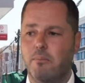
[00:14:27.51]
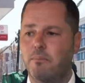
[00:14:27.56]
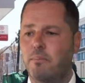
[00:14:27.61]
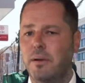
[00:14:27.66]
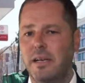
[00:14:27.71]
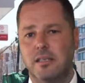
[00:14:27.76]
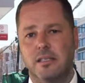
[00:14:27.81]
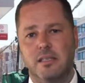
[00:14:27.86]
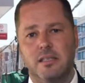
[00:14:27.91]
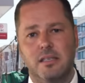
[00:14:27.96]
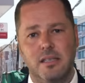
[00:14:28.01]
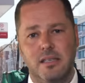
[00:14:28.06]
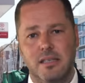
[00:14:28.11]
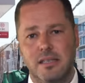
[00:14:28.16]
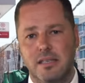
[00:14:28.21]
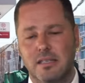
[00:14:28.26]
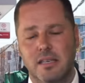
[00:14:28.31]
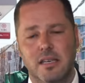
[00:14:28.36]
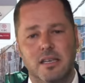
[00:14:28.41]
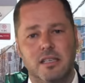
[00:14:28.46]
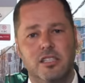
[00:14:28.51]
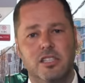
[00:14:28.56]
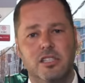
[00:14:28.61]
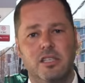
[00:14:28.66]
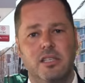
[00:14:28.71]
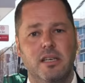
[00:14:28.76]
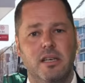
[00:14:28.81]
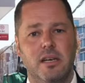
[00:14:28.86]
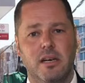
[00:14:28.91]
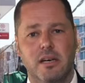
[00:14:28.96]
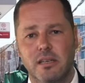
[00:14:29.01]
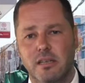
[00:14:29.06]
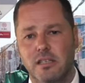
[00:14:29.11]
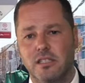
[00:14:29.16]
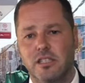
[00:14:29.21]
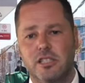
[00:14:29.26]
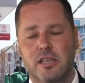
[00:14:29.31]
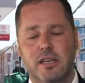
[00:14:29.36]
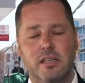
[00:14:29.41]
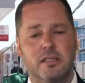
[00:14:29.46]
Big cities like Xi'an and
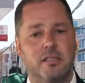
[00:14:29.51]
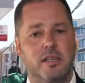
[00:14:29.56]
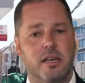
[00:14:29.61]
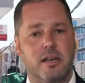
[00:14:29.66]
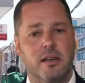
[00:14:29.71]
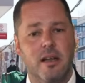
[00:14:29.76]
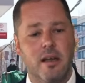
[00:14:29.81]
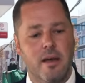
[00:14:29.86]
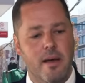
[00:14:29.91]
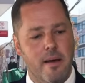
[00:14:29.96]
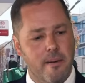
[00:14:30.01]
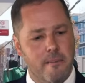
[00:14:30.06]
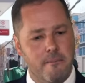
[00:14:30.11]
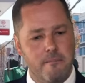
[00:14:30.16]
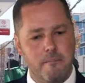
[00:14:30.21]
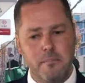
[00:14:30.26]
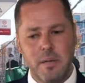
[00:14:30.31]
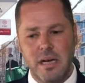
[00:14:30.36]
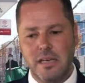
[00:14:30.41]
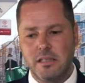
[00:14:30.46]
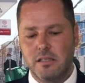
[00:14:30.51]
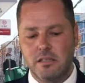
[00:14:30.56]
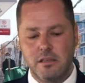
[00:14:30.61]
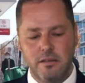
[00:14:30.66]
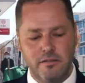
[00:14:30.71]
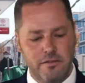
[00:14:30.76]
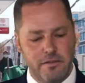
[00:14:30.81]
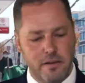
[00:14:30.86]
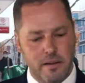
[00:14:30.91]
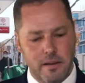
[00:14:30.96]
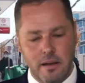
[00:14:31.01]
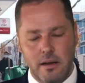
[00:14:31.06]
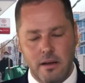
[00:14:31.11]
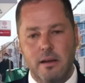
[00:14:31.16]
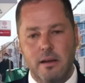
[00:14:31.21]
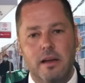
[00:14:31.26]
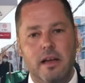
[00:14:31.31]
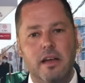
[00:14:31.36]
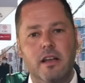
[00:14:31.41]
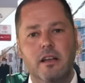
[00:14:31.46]
Shenzhen, massive
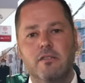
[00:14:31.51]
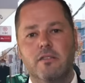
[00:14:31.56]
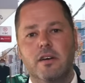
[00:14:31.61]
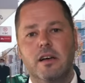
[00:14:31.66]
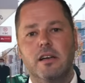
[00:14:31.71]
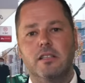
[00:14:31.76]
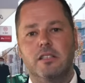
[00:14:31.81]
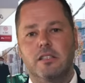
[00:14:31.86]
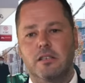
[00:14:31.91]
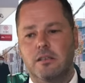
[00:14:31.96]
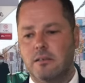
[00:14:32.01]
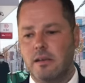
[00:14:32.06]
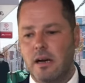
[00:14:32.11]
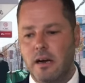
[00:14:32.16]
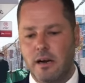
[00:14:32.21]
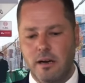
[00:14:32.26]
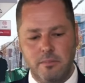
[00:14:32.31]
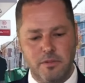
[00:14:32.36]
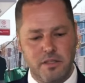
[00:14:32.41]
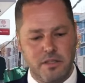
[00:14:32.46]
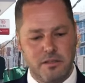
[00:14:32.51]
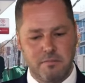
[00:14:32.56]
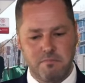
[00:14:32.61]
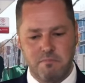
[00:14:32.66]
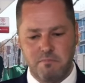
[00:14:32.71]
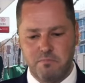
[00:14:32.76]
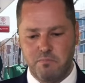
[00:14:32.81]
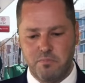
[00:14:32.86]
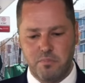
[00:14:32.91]
innovation hubs,